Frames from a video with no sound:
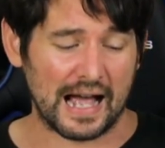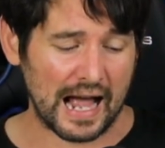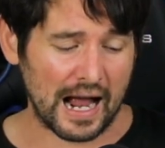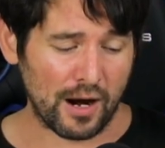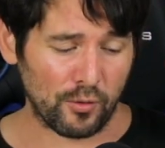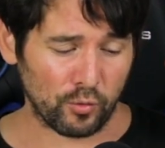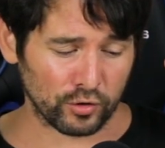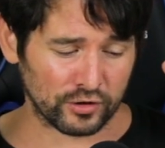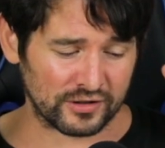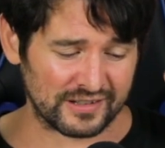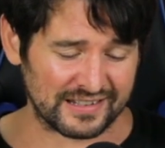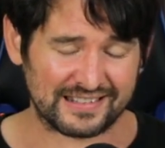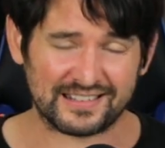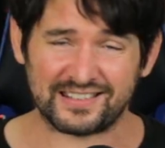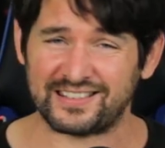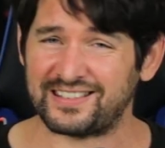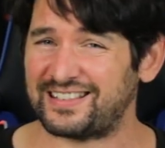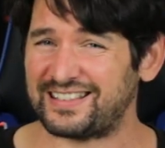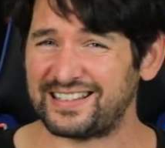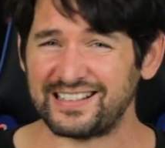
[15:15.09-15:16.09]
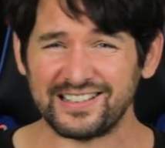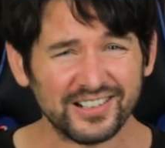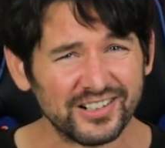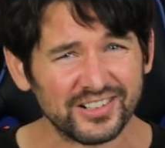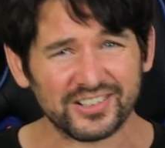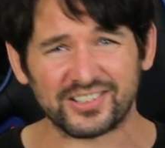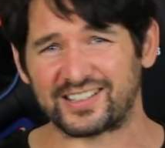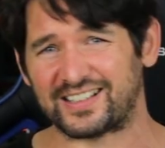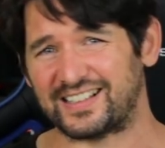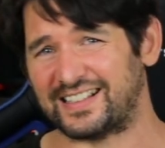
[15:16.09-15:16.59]
I would
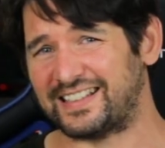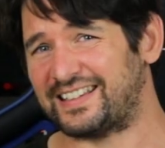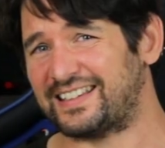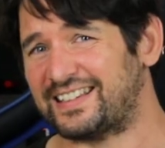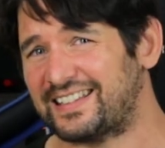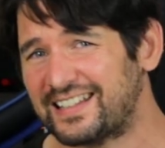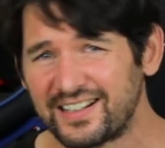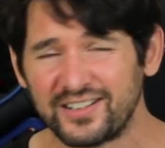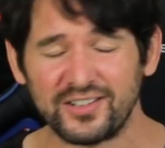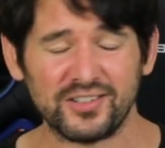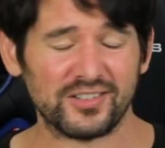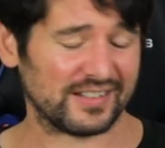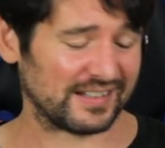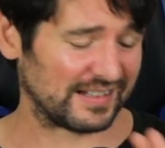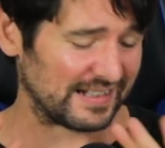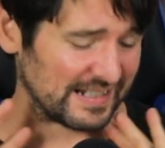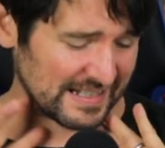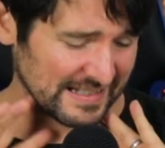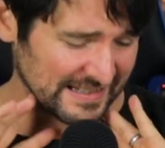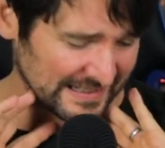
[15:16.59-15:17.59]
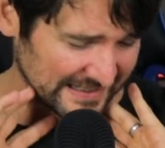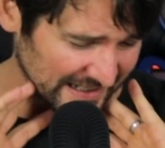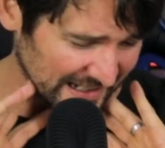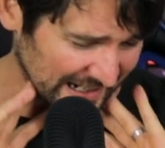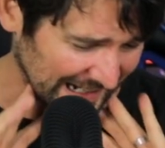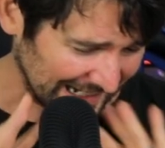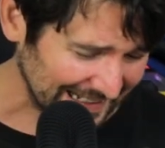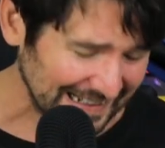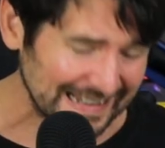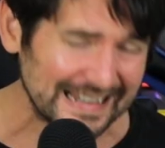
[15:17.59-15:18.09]
seriously, seriously
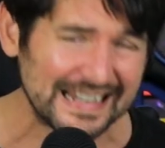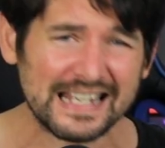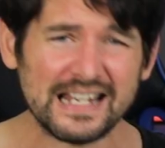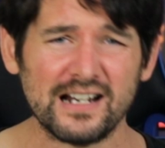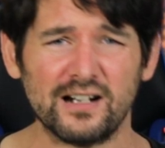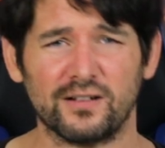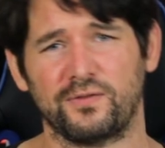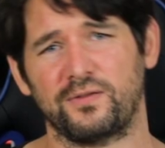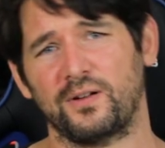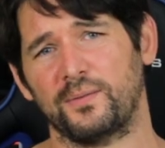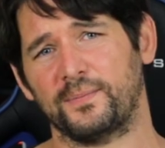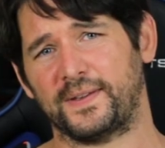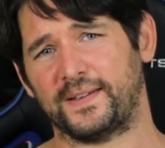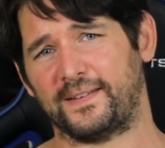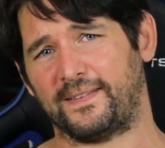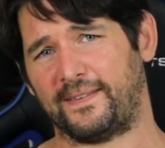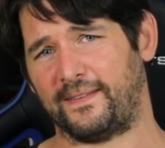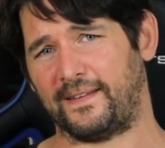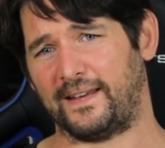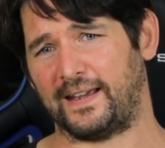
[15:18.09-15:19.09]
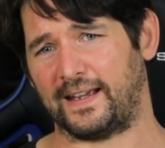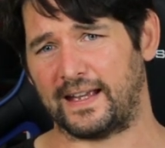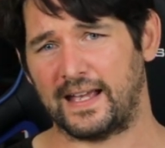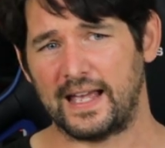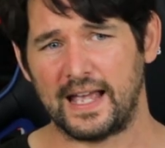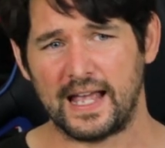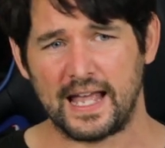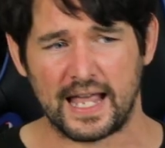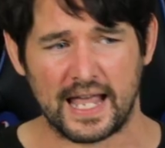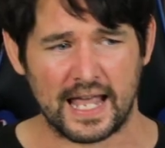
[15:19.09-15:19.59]
stay clear from this thing,
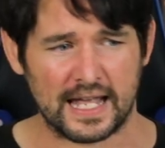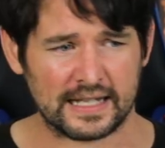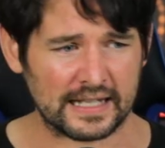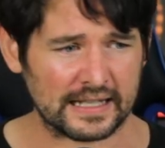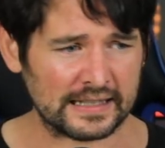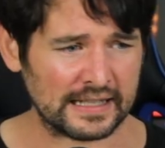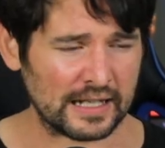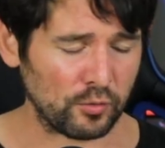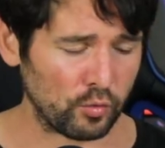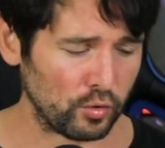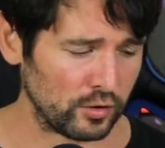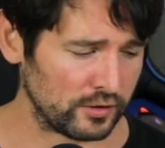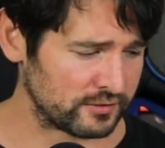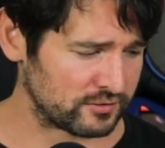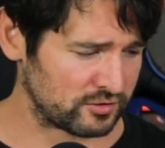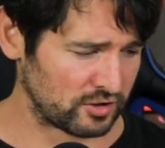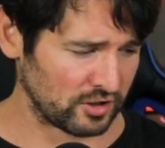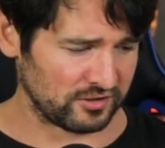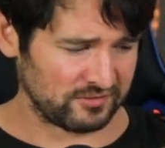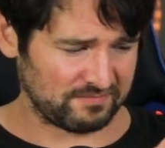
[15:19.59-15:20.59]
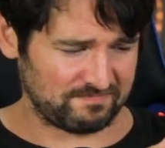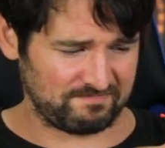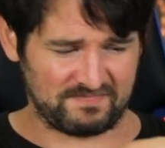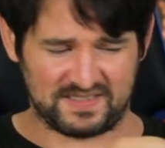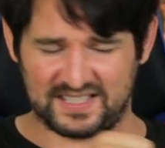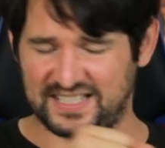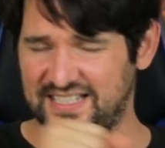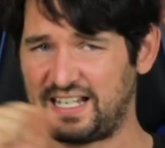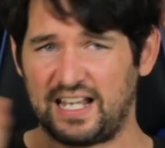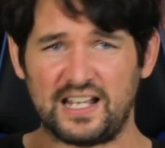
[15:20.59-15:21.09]
and I will just
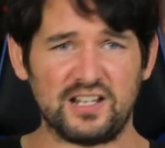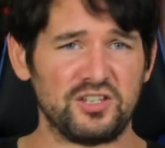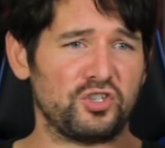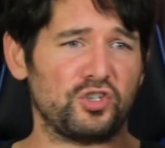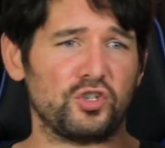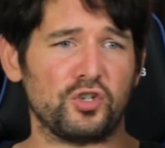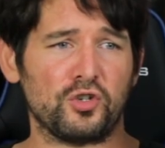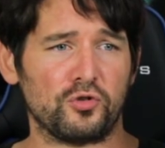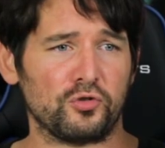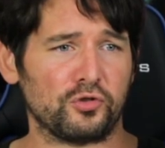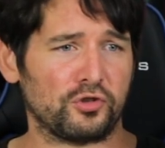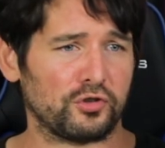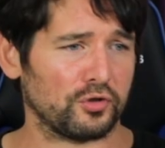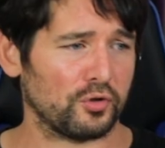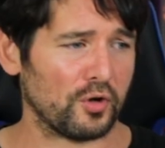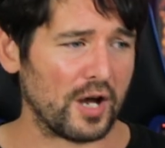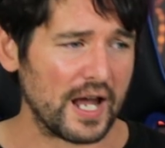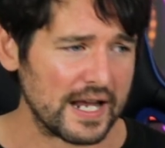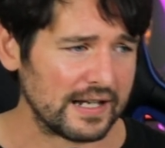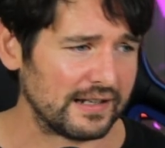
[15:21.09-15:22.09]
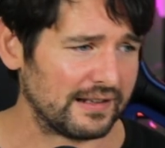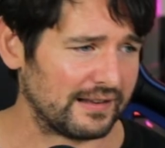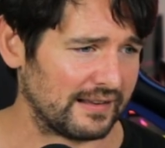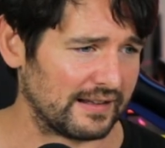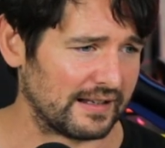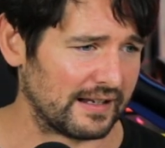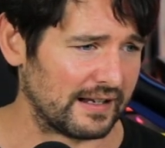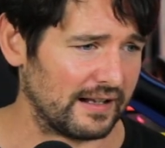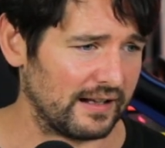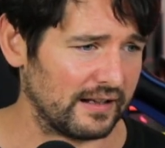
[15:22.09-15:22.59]
send you to
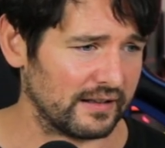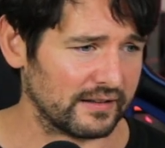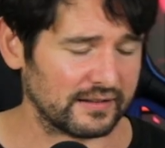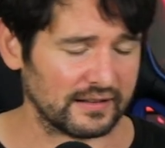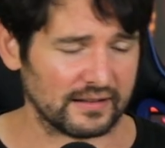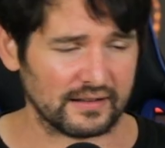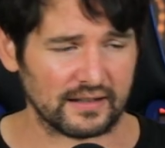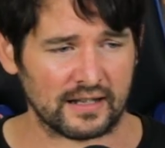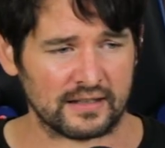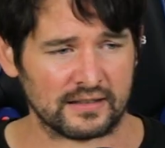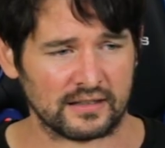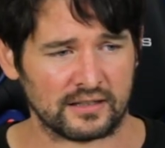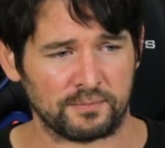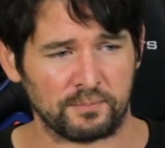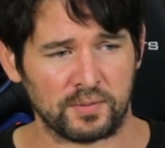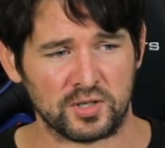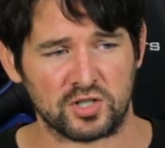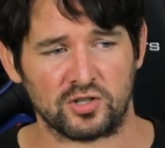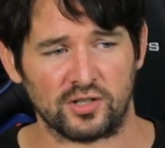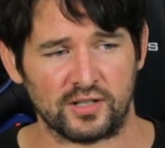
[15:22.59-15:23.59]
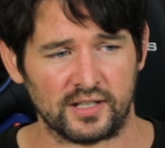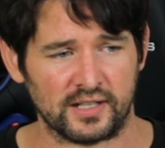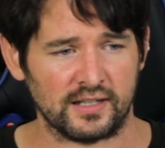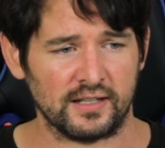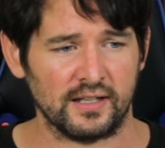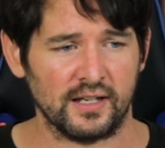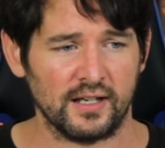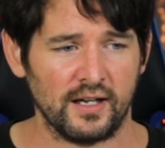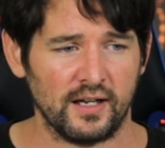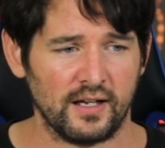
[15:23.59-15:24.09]
anything else, and
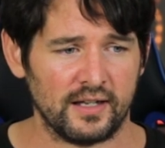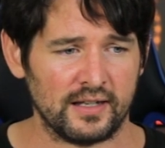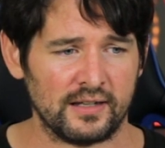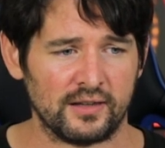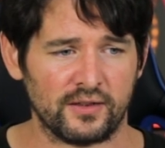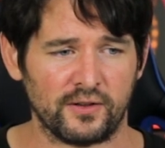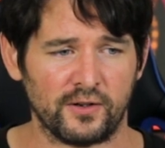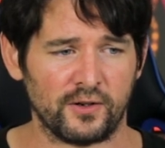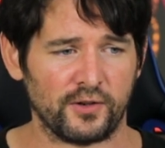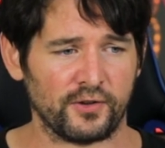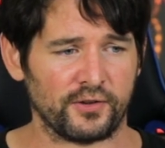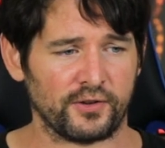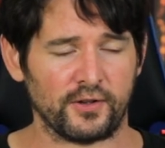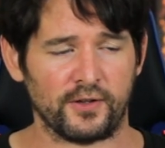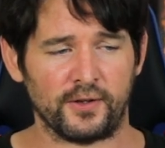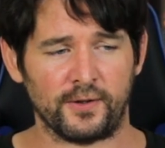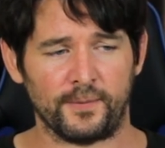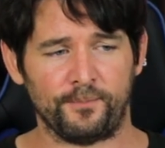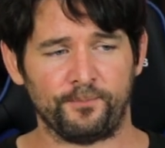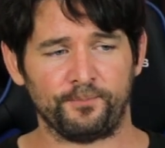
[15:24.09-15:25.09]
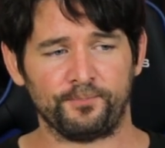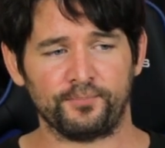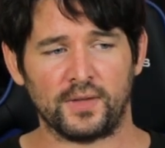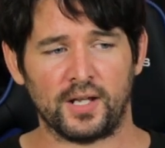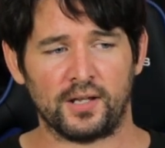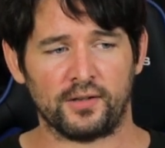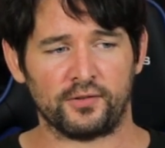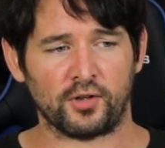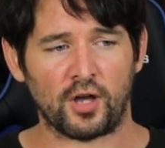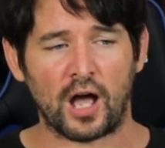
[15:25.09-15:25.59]
especially either the
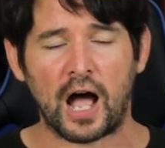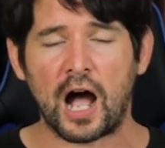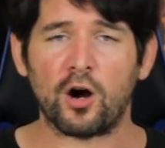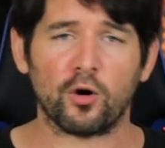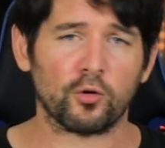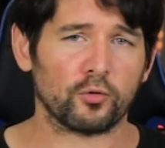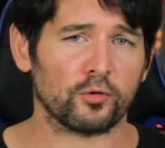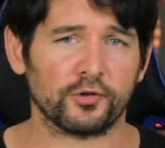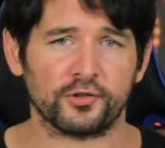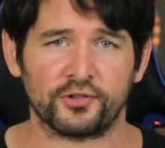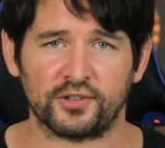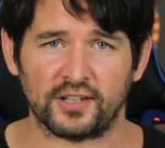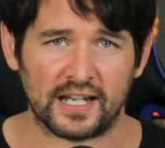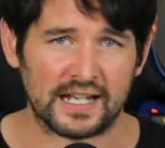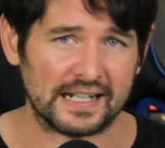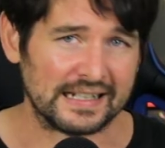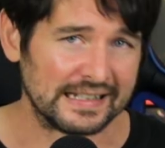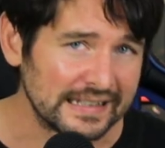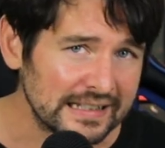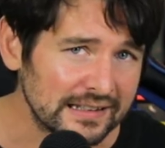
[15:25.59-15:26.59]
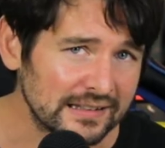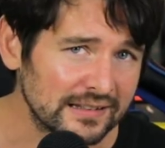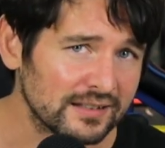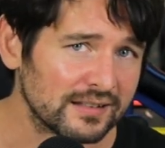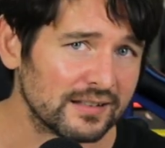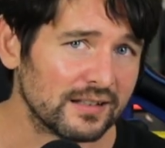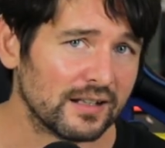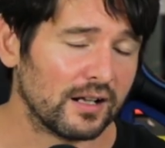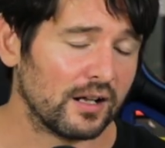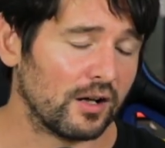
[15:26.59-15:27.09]
Aorus
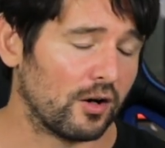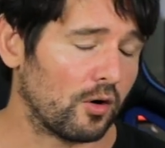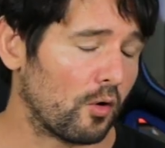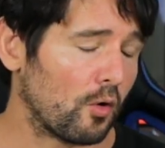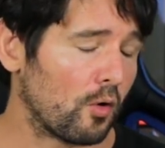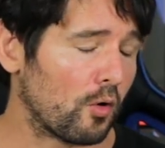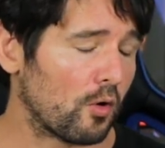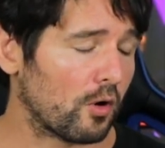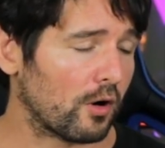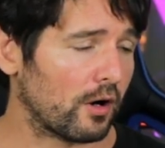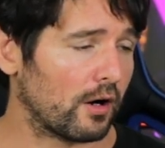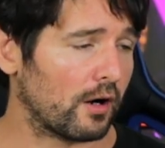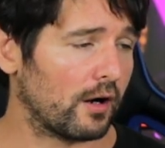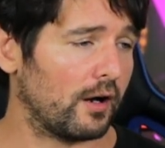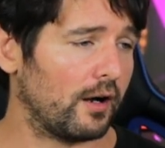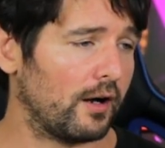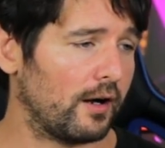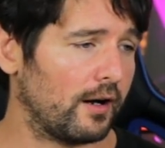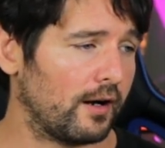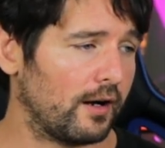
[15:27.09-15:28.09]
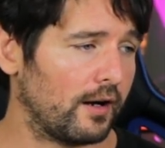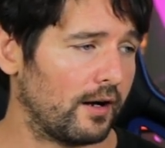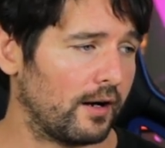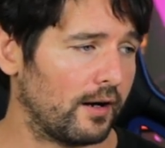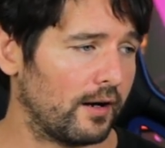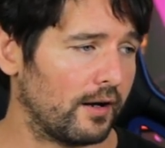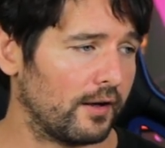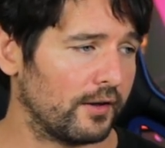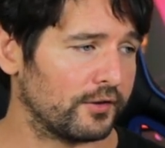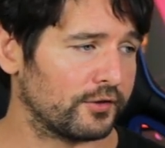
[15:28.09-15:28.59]
Elite or
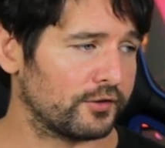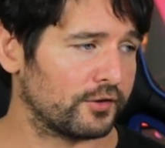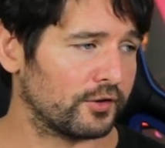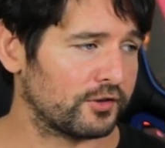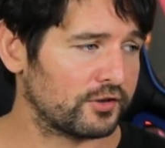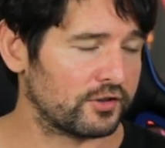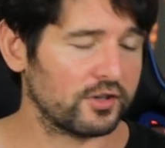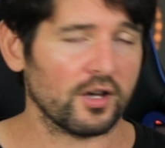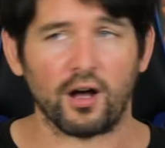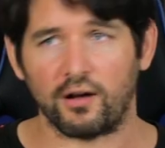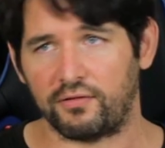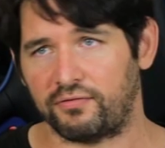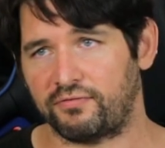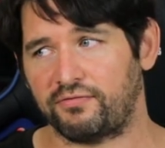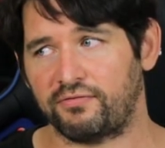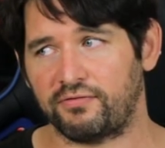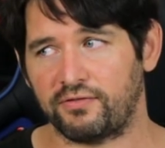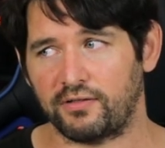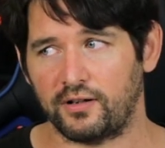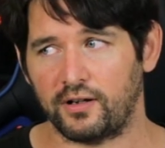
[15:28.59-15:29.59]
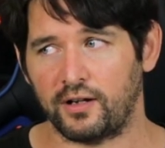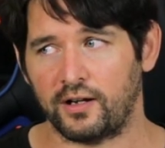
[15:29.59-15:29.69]
the TUF.